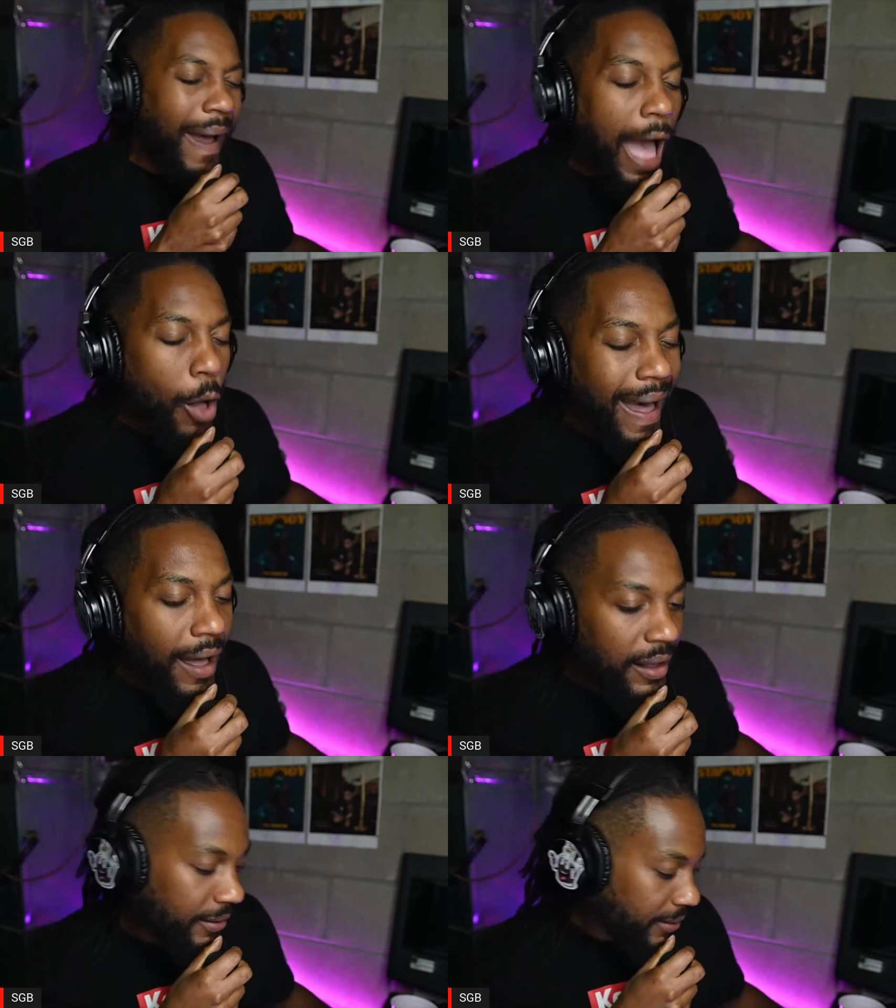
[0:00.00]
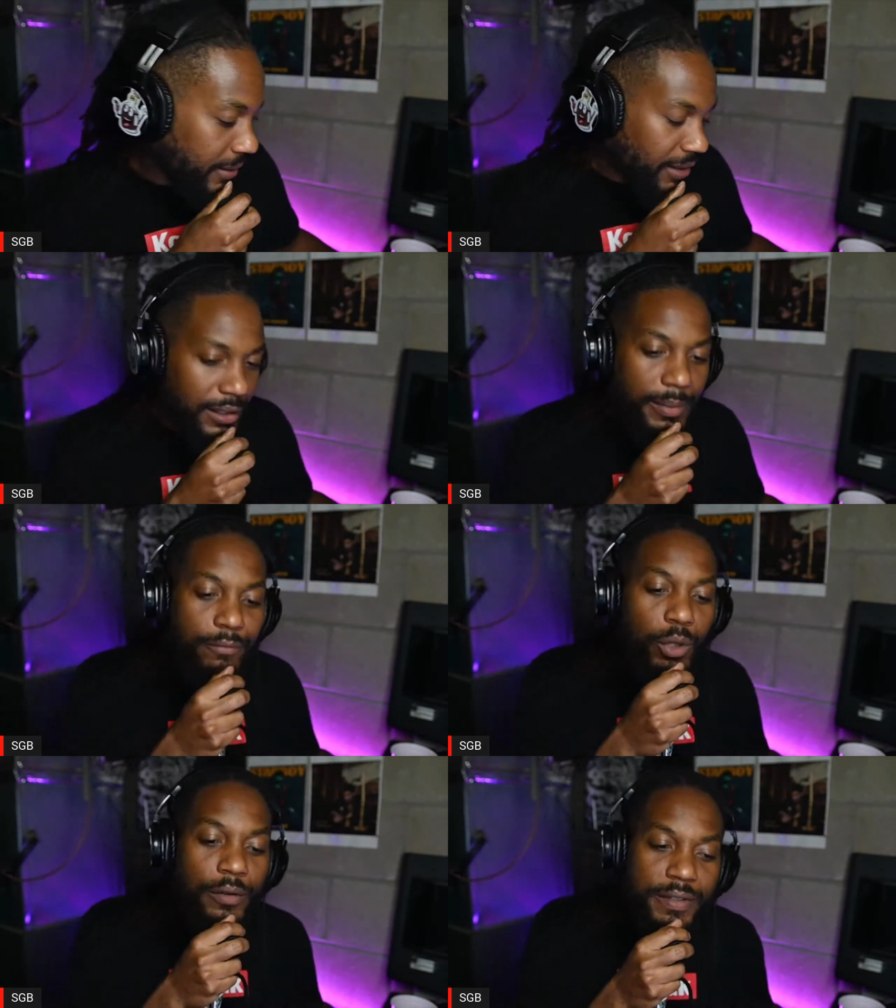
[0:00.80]
them have
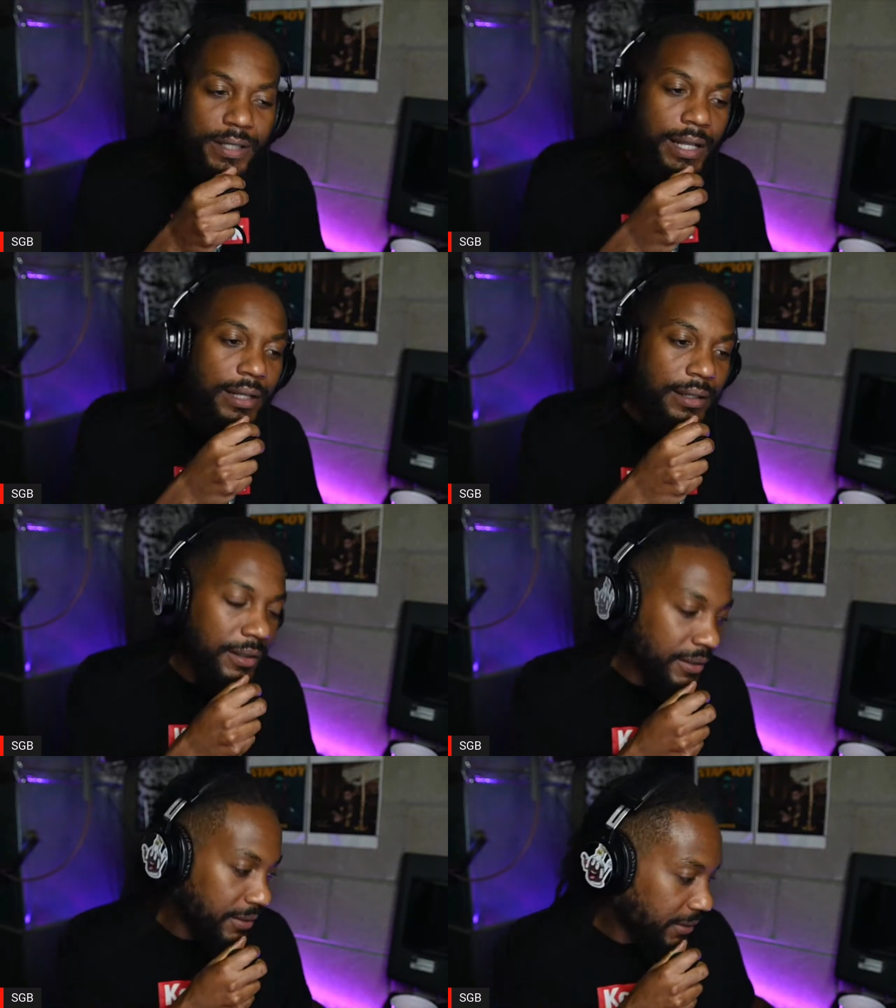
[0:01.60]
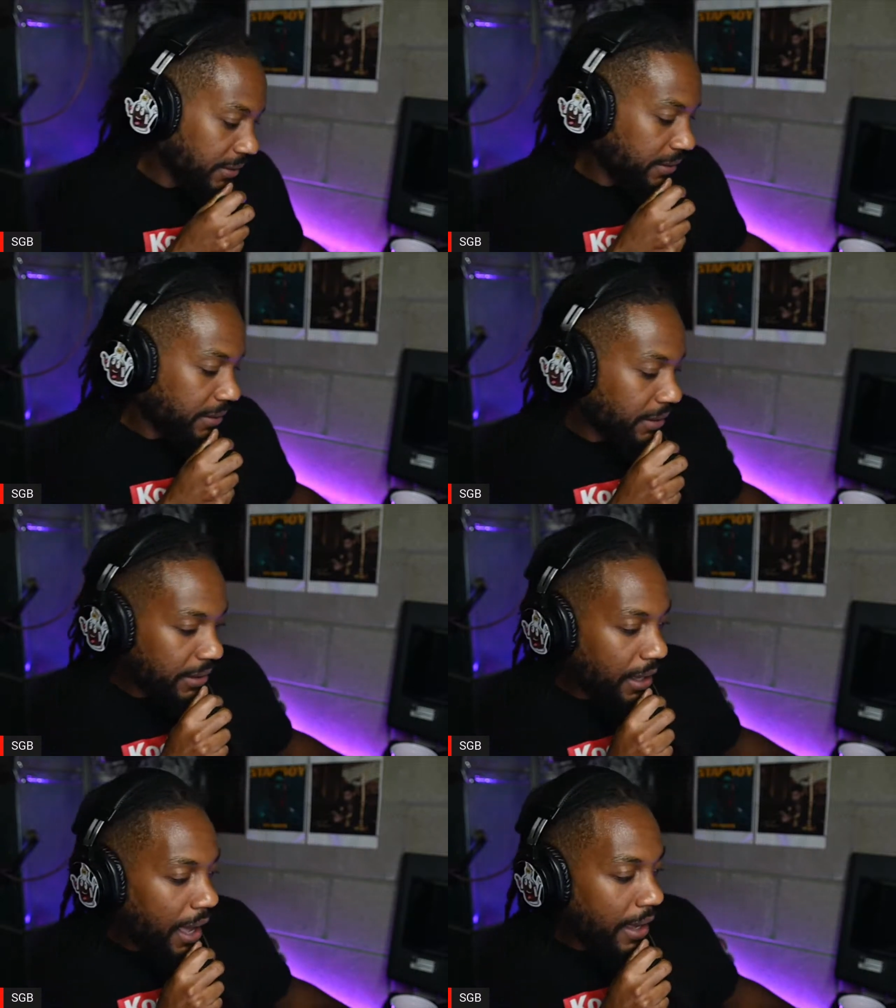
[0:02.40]
nothing for say then.
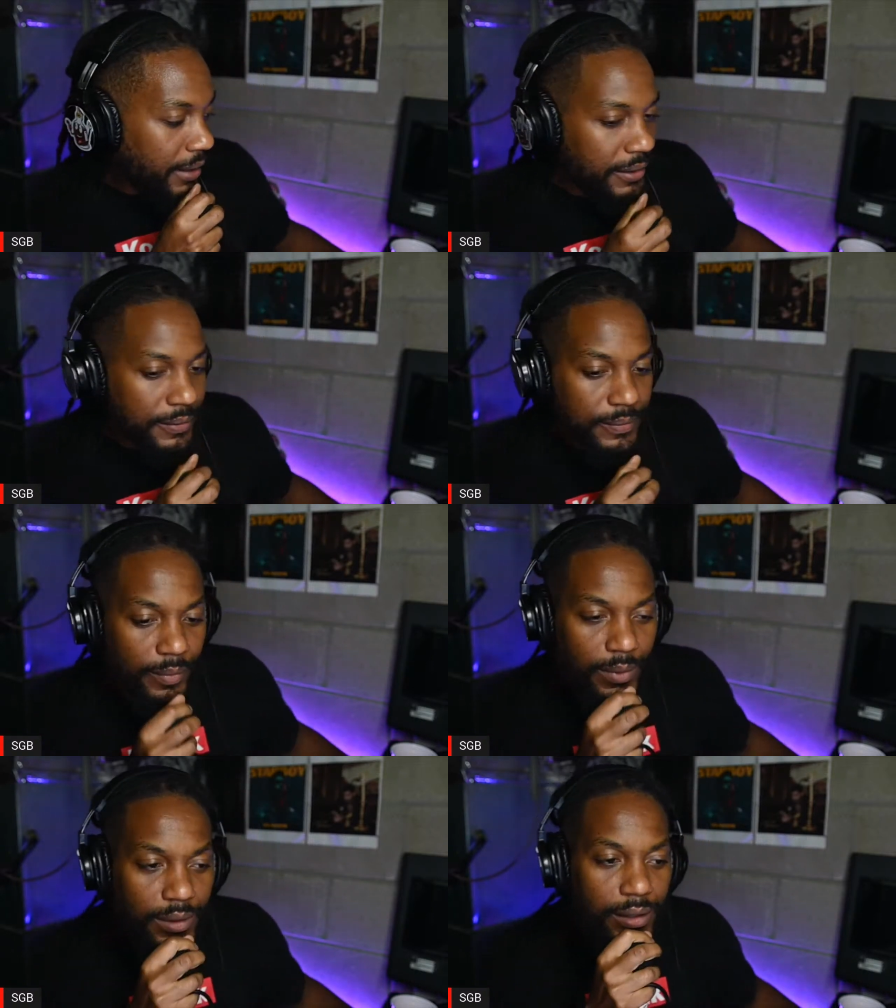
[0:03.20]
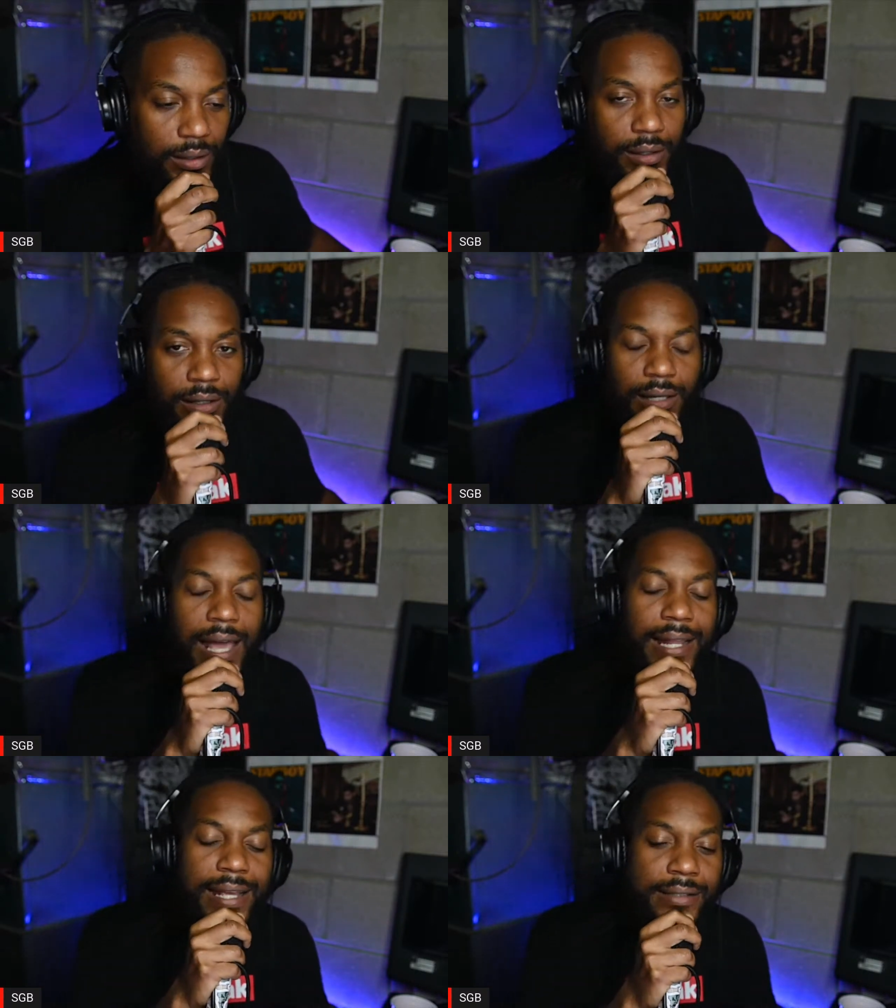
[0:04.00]
Hey,
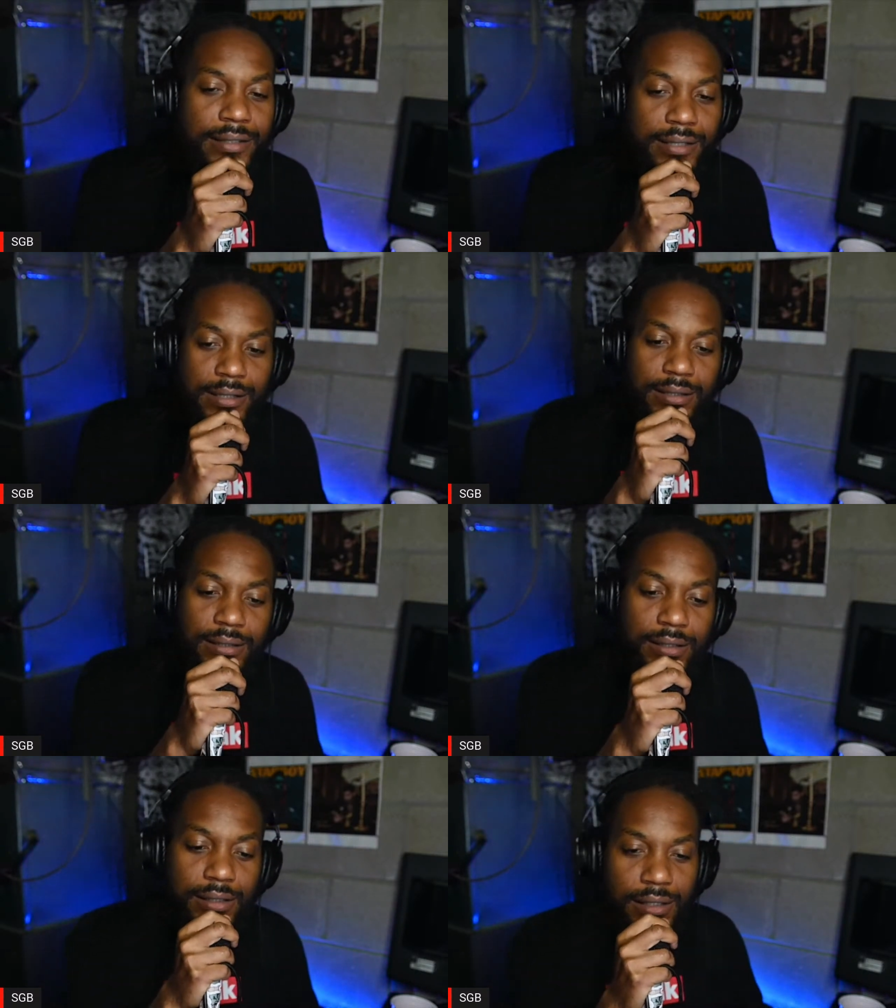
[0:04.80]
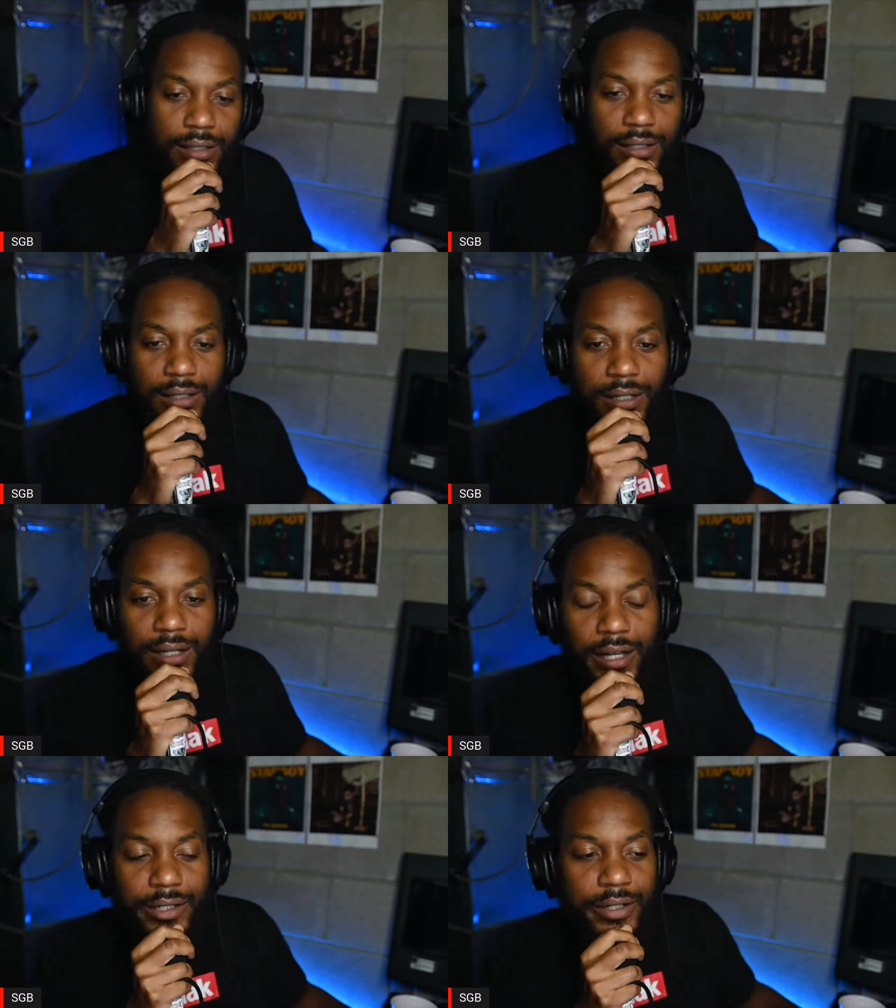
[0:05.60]
ladies,
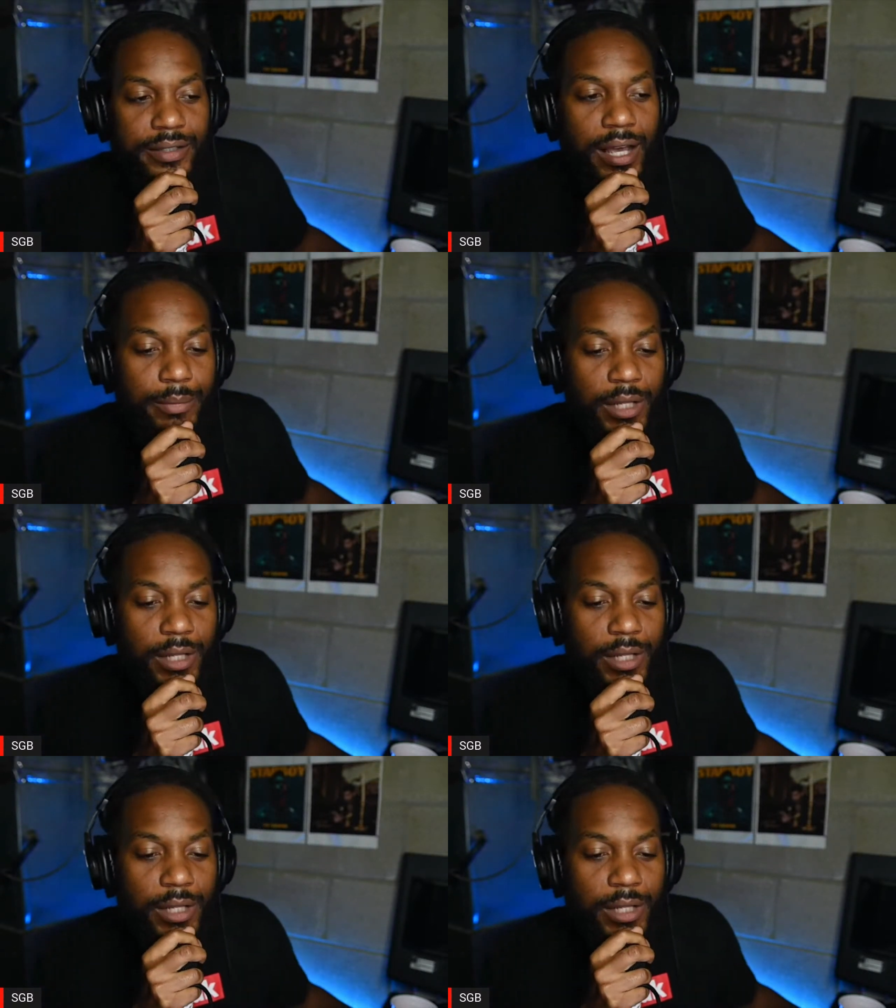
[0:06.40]
a year time now.